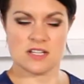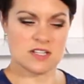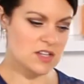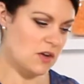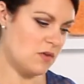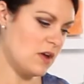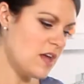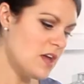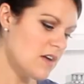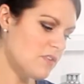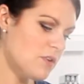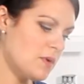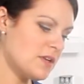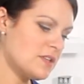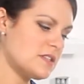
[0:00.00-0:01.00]
So if
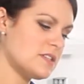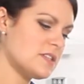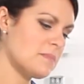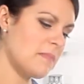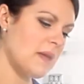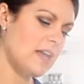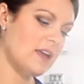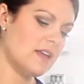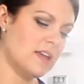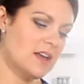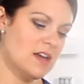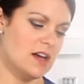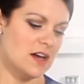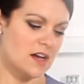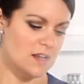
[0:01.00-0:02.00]
you wanted to make
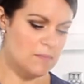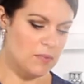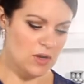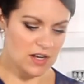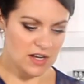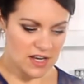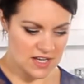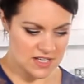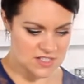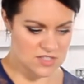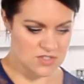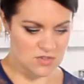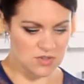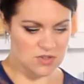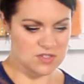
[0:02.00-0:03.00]
a bolognese
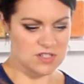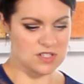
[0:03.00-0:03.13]
sauce,